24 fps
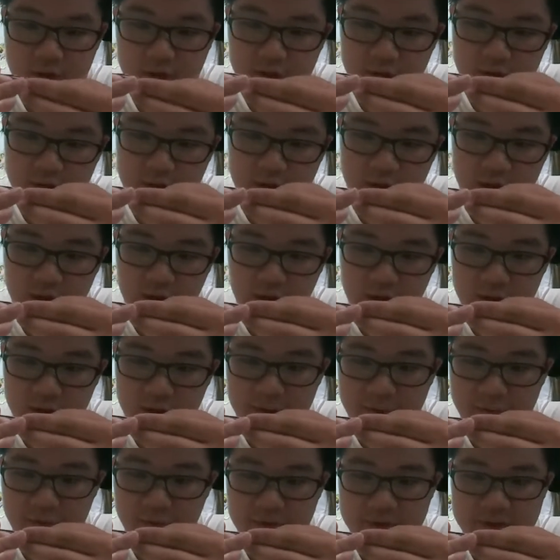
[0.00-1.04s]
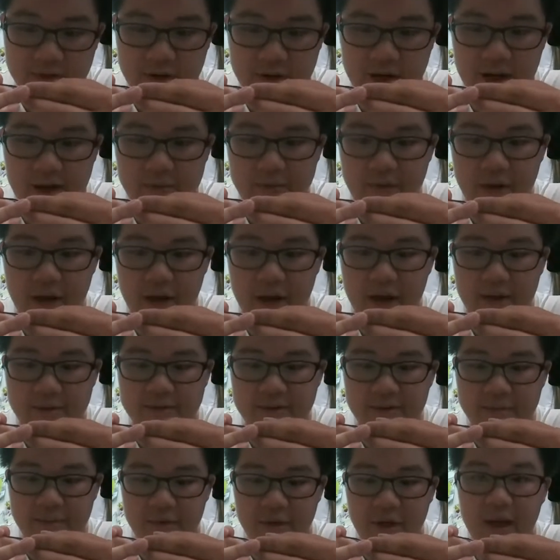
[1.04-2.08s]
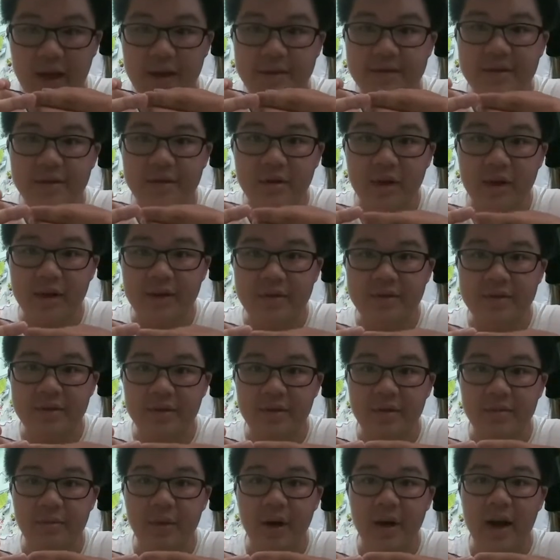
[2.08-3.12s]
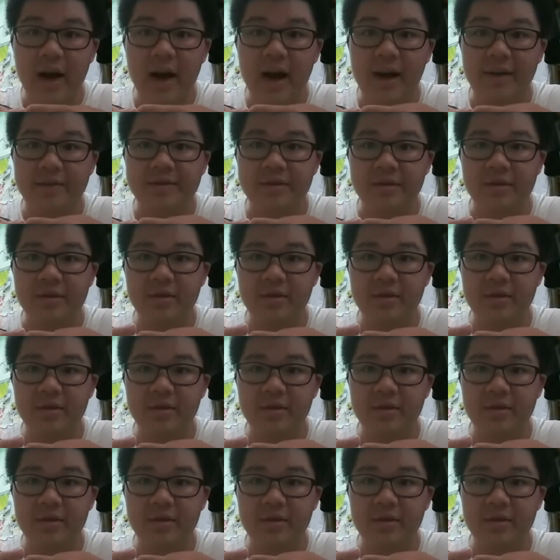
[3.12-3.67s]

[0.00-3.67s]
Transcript: like a lot of my friends are half and half, half something, half something. My halves.